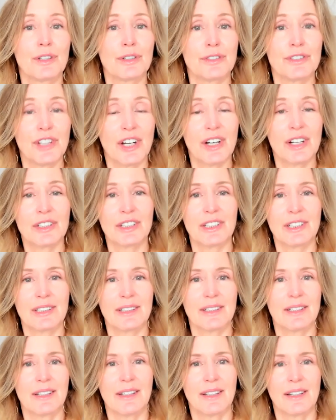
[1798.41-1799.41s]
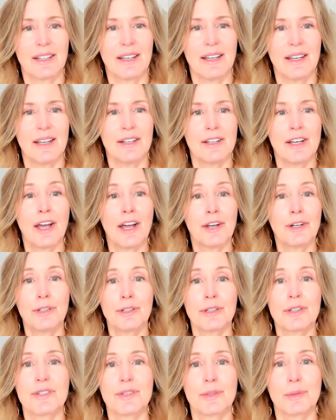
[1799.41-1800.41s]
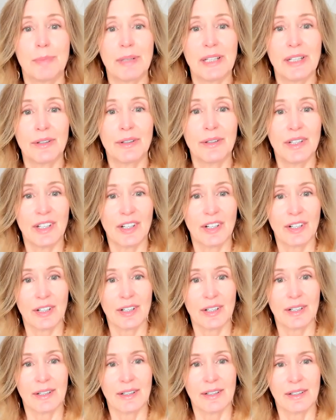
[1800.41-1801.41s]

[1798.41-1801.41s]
her daughter, not her superior,